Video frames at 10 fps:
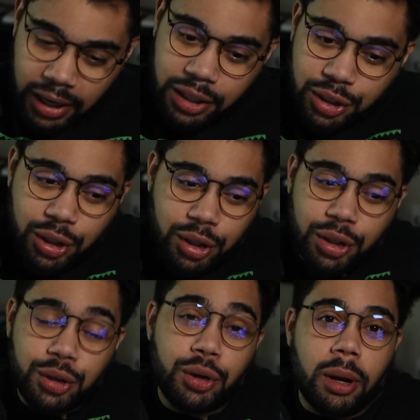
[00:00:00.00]

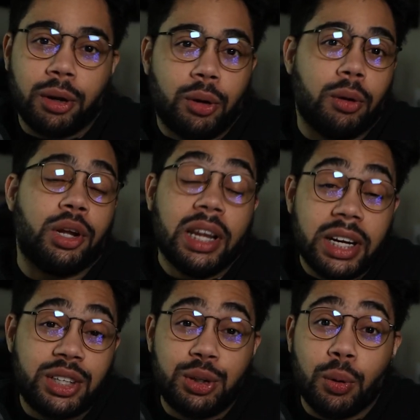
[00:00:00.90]
at
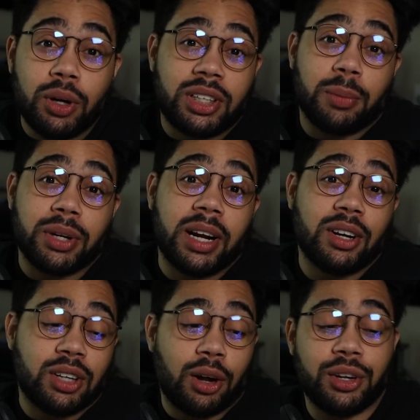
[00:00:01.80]
least doing something
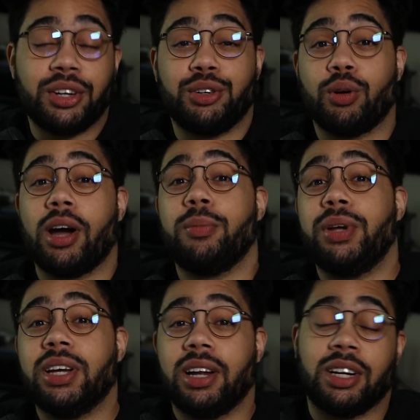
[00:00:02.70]
else other than trying to
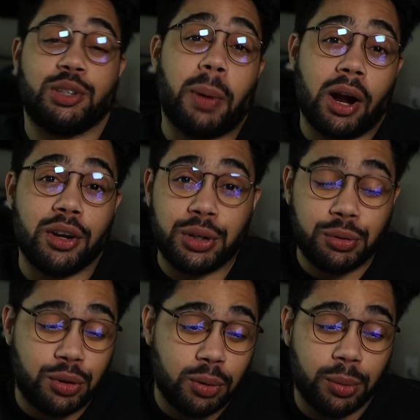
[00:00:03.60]
be an aspiring
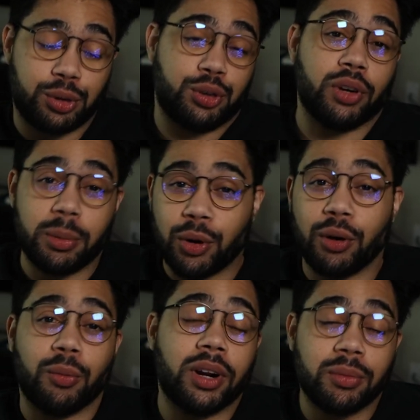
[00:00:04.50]
YouTuber, streamer,
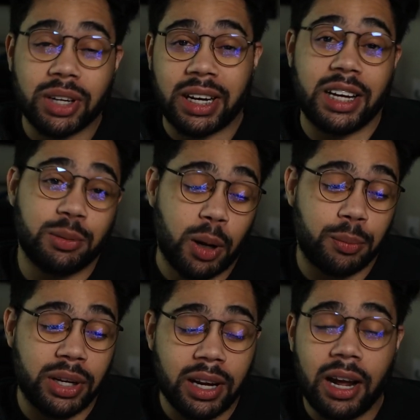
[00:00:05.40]
or whatever the case might
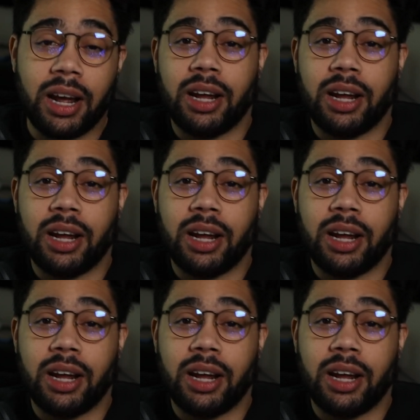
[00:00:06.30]
be.